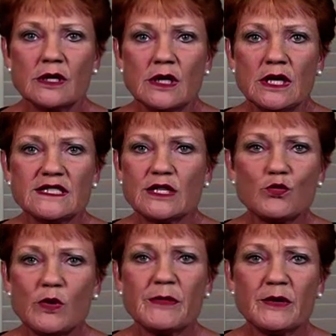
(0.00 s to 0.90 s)
He said
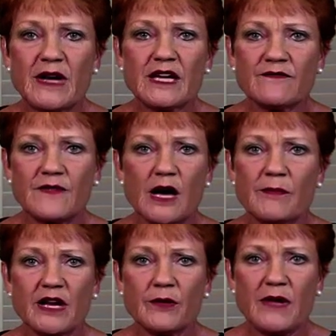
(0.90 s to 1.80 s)
women make far
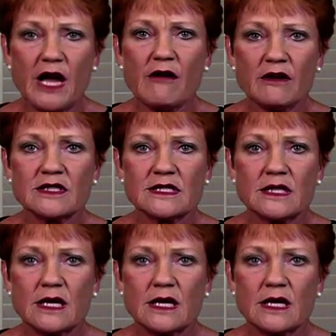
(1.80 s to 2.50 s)
better parents.